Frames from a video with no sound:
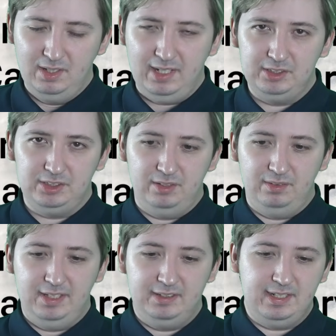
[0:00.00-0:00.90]
And
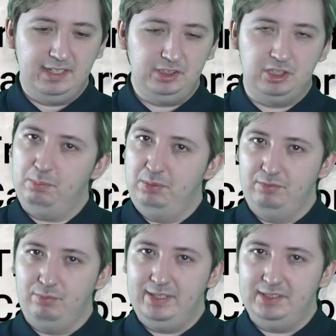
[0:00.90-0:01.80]
certainly in the next couple
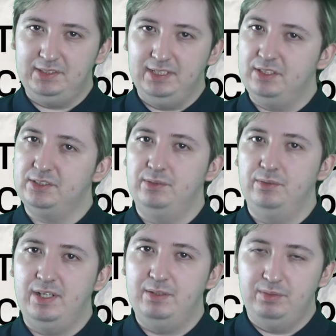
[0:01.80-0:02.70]
of weeks, it doesn't
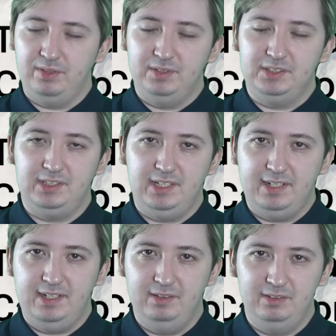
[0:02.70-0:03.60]
look like we're going to see
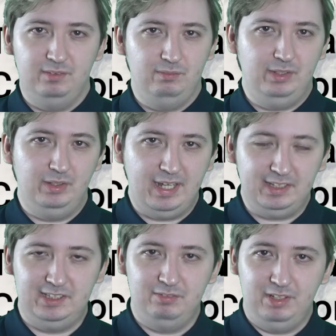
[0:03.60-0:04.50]
any real
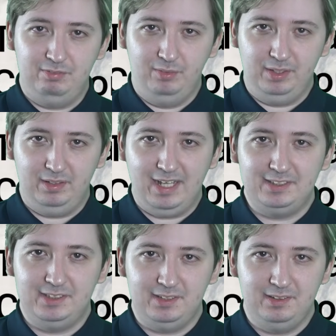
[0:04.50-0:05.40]
activity for the
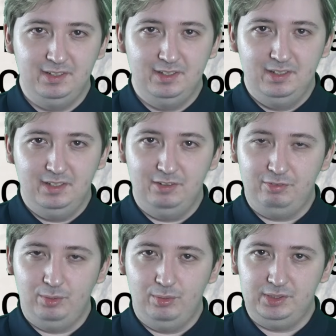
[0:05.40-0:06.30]
Atlantic. And
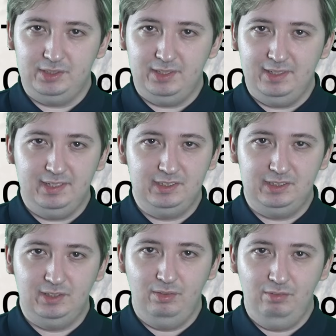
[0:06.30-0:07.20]
of course, it is
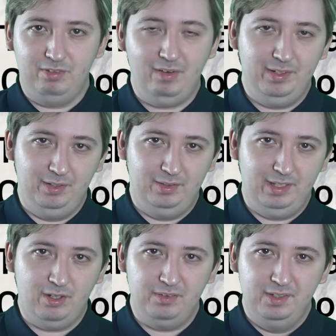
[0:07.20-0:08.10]
still very
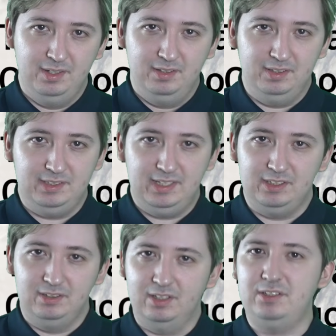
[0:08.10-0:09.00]
early on. The
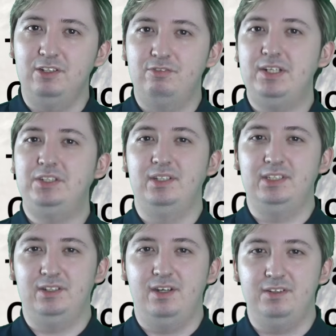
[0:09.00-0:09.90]
season doesn't officially
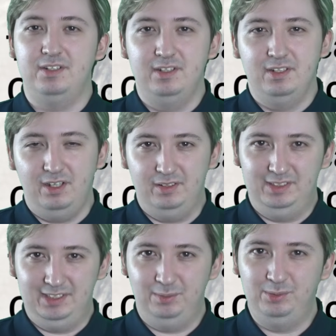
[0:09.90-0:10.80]
start
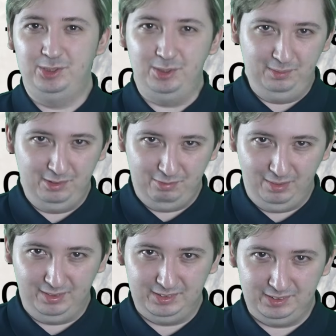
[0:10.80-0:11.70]
until June the
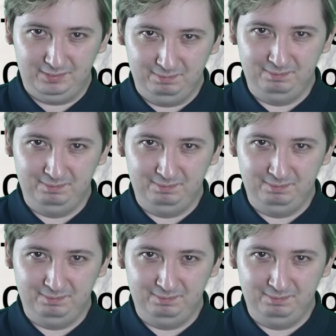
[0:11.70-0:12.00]
1st.